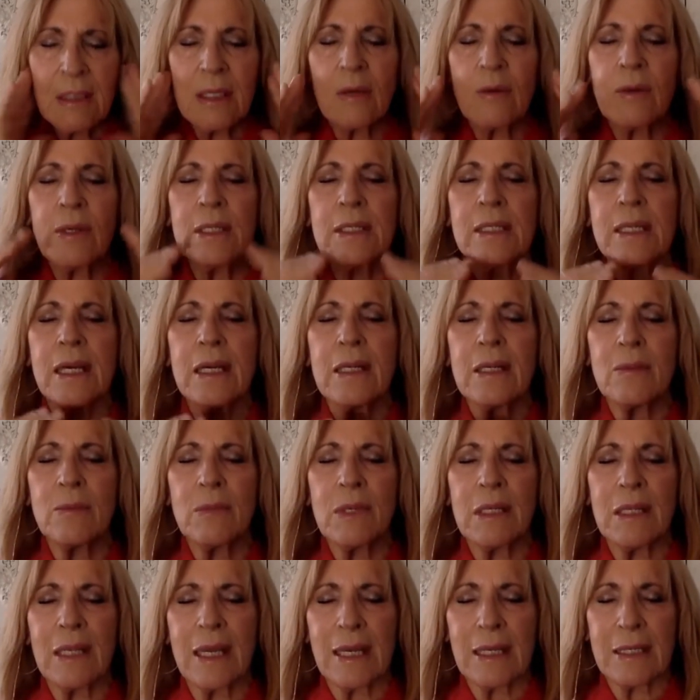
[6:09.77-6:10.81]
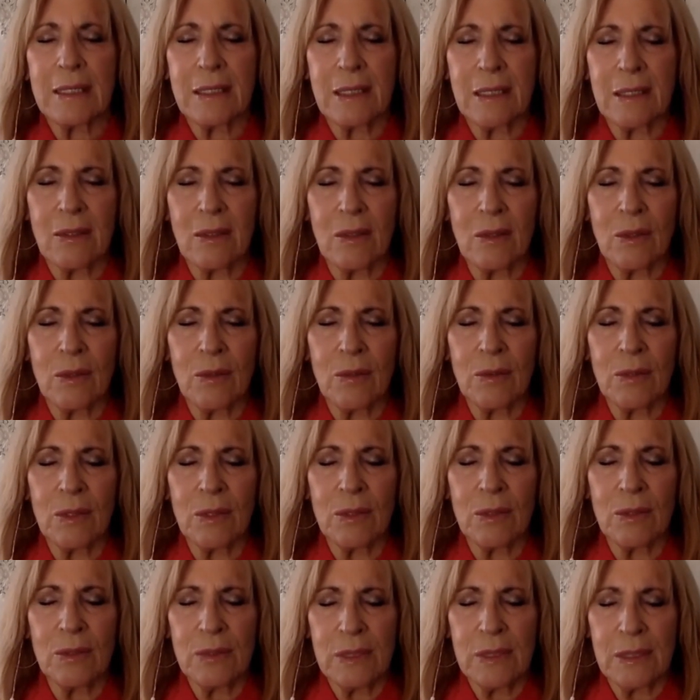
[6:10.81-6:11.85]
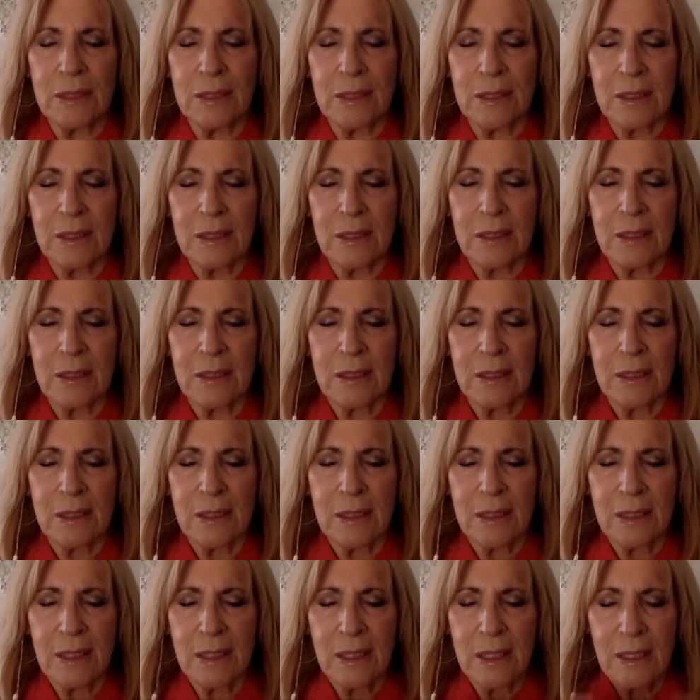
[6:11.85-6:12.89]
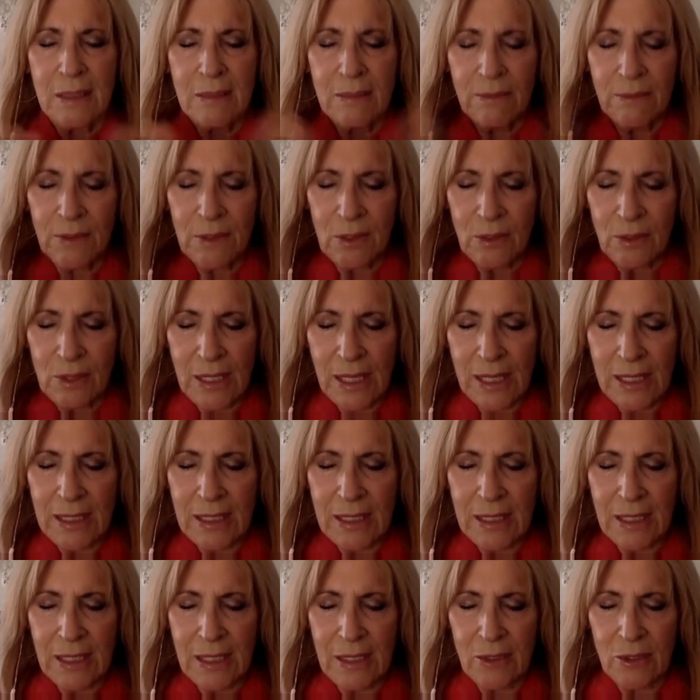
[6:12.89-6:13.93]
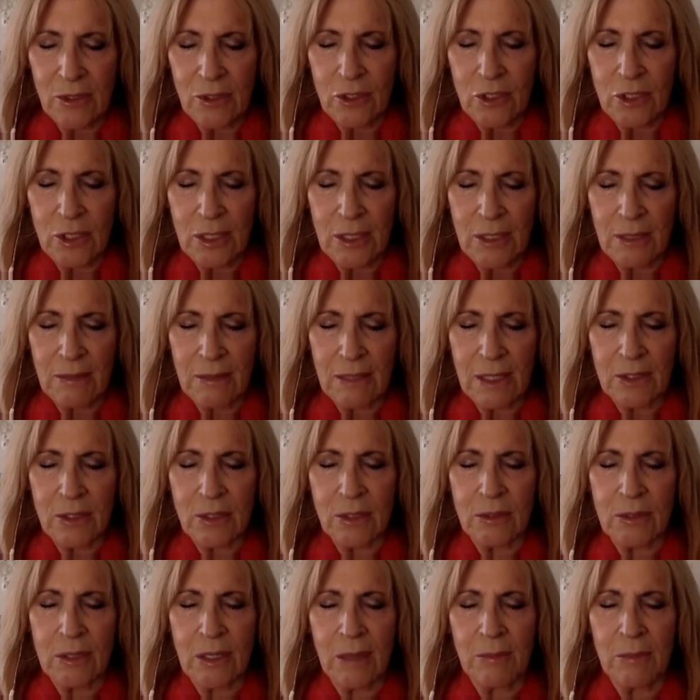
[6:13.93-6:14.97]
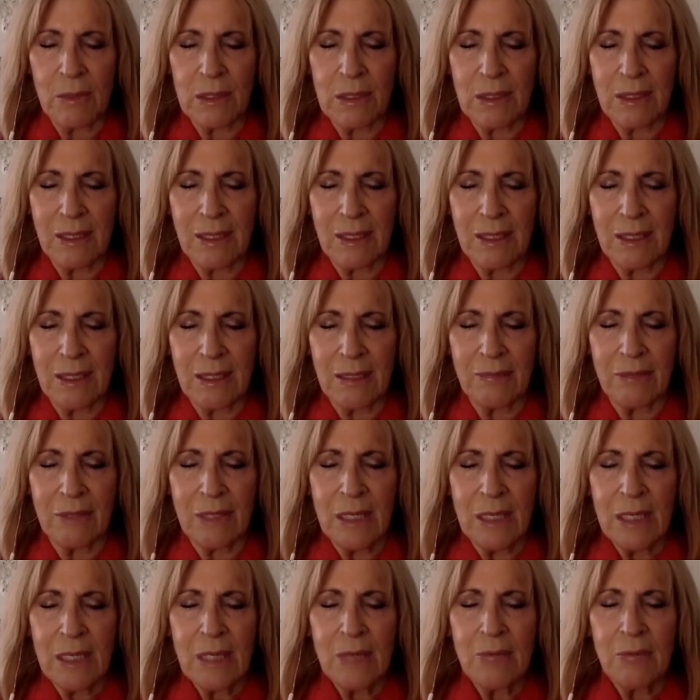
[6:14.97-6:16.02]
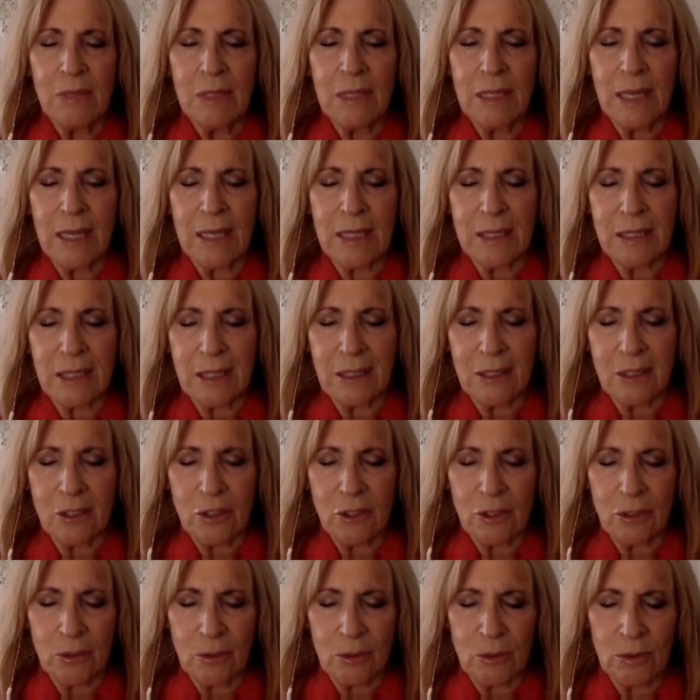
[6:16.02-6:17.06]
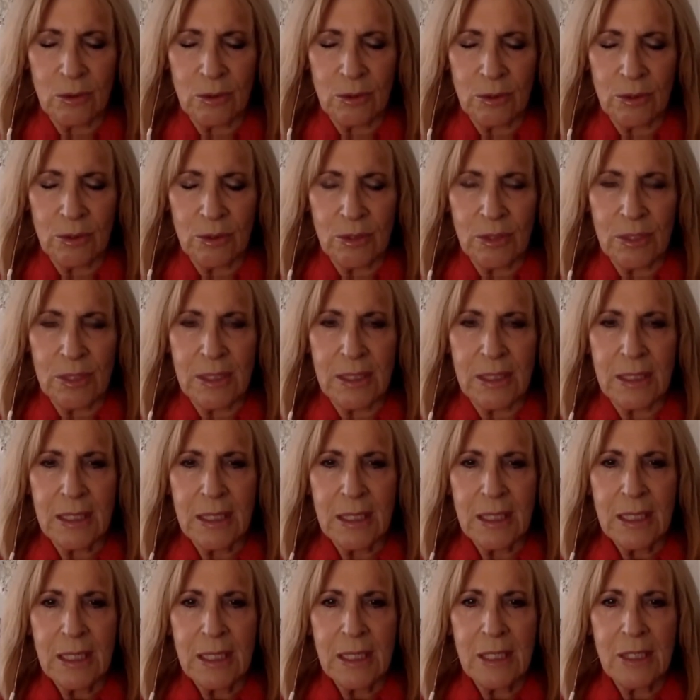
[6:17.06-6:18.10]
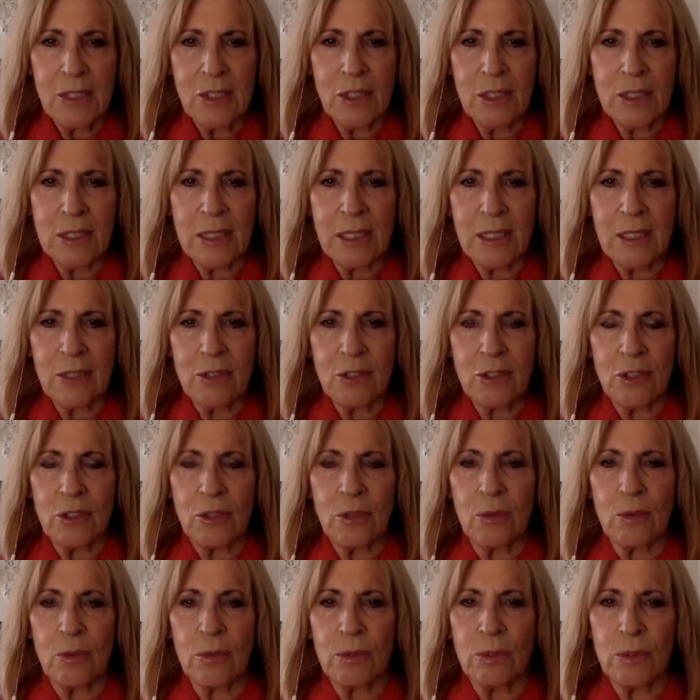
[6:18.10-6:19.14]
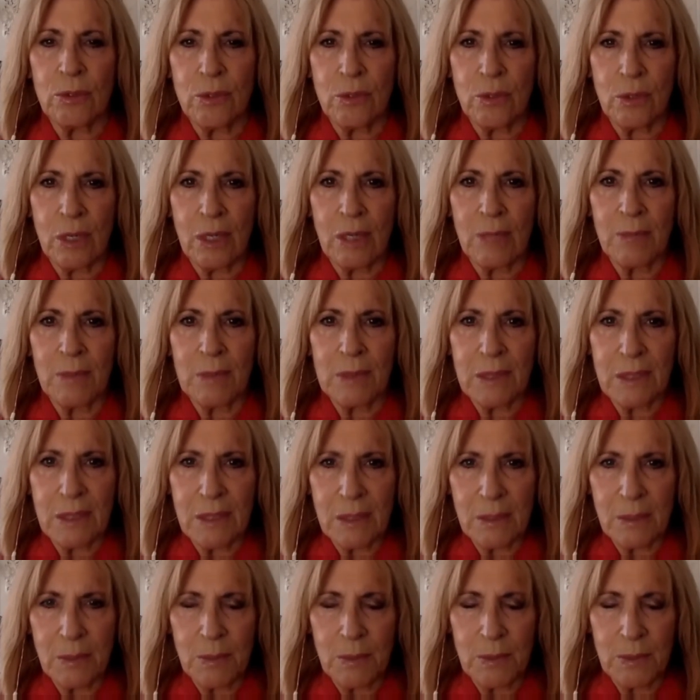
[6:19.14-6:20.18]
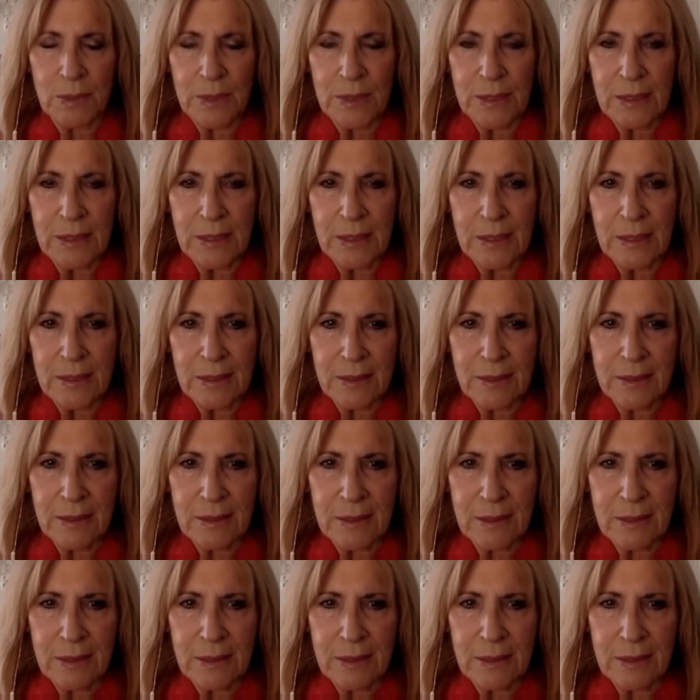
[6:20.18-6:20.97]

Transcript: and then going down and relaxing the throat. Feel that energy and as you come alive, relaxing the shoulders. And just let your shoulders drop at this point.